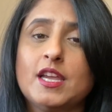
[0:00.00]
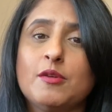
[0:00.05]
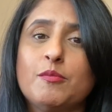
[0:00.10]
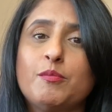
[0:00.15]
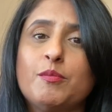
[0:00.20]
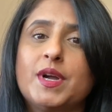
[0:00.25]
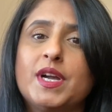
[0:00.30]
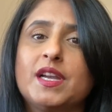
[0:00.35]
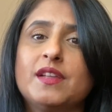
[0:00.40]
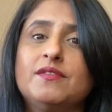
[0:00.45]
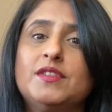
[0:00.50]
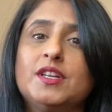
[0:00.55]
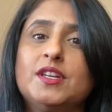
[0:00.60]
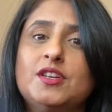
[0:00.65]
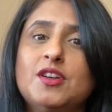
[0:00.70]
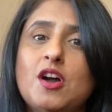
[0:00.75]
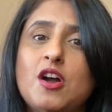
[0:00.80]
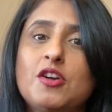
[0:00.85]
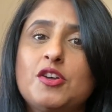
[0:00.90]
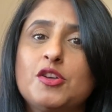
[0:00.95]
But if the
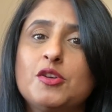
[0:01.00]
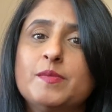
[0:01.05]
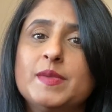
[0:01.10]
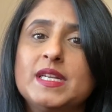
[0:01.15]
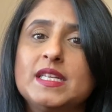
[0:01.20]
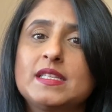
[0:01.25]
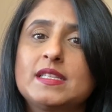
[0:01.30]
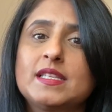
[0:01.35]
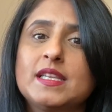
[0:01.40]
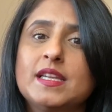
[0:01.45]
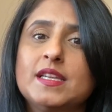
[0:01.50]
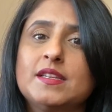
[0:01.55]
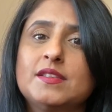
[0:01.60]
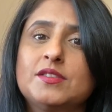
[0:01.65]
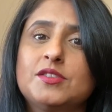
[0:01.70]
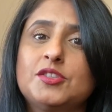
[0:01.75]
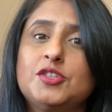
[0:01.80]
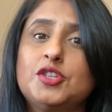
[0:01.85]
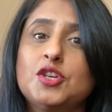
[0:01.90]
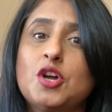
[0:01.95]
document
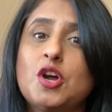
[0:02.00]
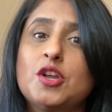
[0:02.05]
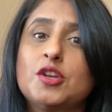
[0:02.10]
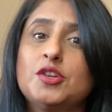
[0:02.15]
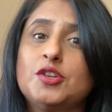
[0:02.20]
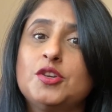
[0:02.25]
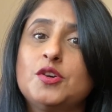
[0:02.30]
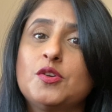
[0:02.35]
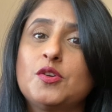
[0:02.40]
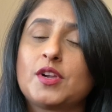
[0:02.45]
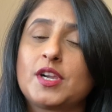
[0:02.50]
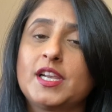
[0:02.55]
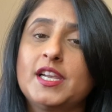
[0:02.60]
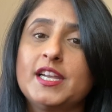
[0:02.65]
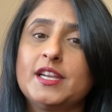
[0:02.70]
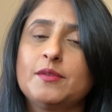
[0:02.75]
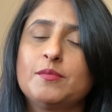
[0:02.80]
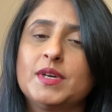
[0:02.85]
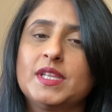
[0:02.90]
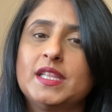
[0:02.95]
says John Doe
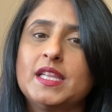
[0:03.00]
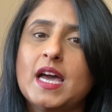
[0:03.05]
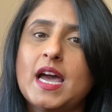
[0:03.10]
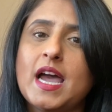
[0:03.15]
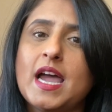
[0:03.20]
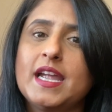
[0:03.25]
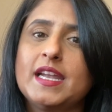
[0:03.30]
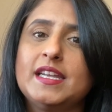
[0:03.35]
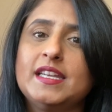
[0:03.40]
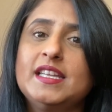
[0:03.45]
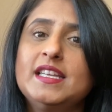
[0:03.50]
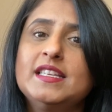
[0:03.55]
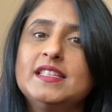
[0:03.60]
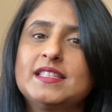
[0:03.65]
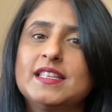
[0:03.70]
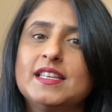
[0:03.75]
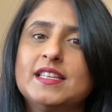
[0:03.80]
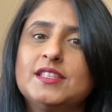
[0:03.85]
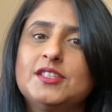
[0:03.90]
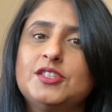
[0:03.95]
Clint but the ID
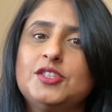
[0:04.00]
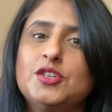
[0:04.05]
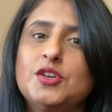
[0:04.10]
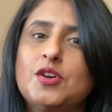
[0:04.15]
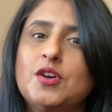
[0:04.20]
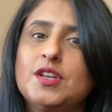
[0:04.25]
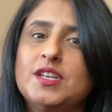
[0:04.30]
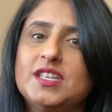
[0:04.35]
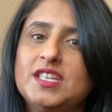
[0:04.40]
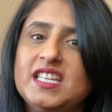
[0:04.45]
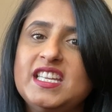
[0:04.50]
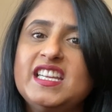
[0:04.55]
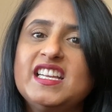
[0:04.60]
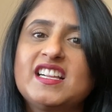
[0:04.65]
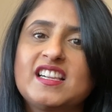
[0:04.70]
says John D.